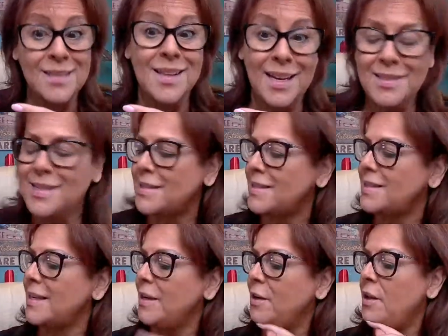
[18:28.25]
That's a
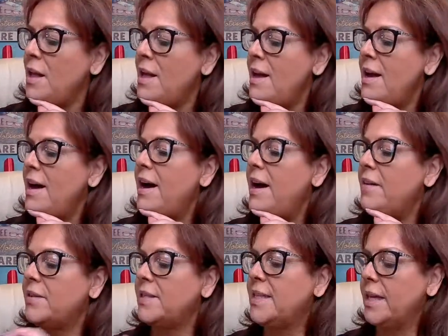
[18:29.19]
steal
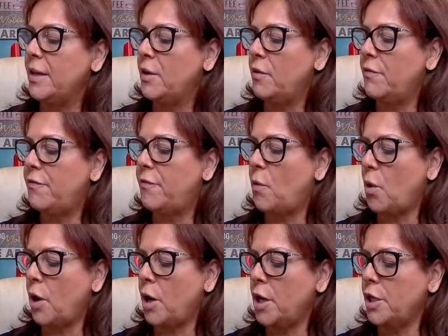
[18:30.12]
of a deal
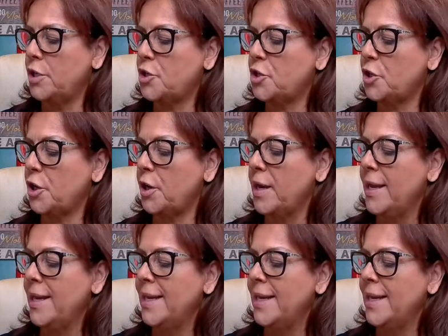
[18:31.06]
for sure.